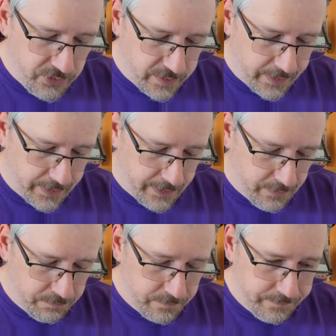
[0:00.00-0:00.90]

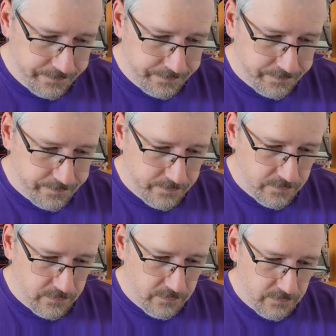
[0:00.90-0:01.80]
but
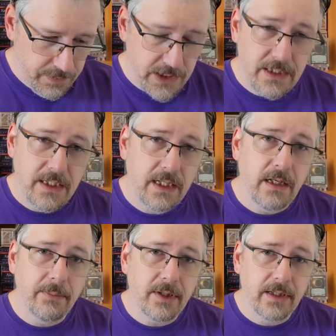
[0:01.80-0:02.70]
didn't end
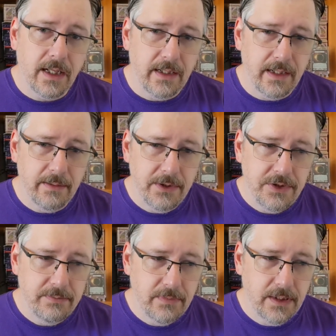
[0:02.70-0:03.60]
up with a lot of damage.
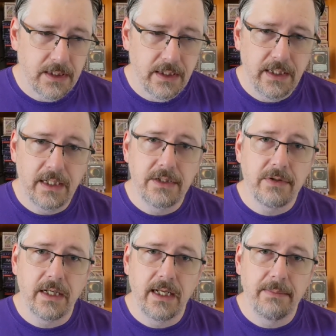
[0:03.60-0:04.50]
Again, he's
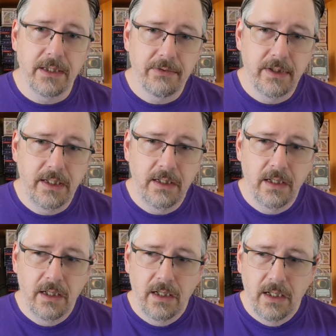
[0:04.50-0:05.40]
running AB3,
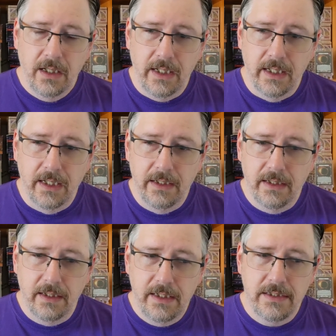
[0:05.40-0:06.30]
and
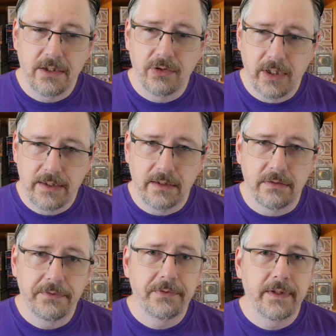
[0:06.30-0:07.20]
he's
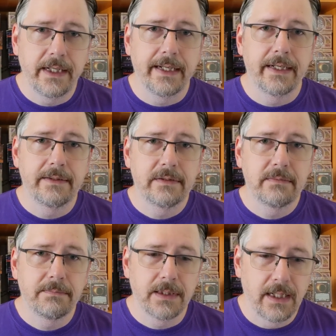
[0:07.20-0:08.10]
aggressive at
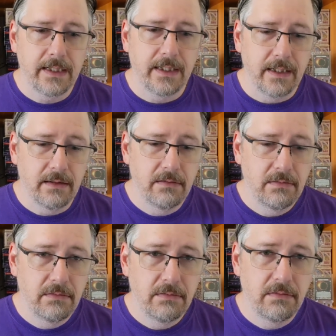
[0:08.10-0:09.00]
blocking
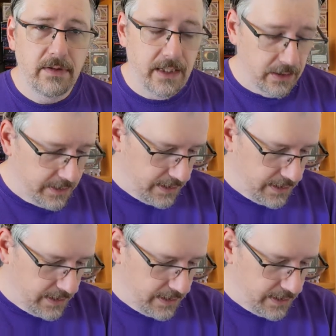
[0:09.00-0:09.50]
that arcane